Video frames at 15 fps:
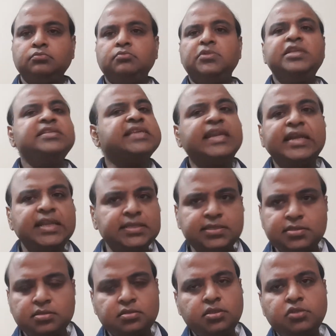It is
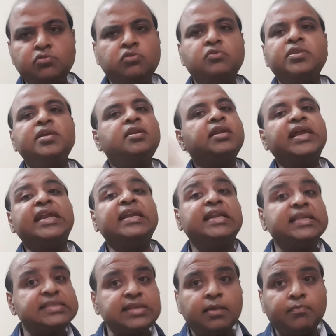endless. You know, there are
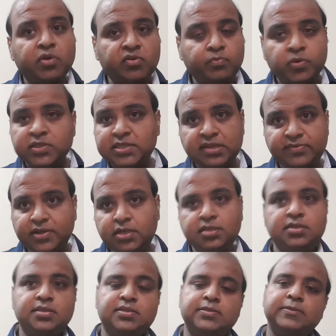endless number of positive
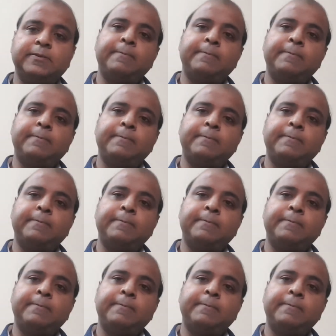integers.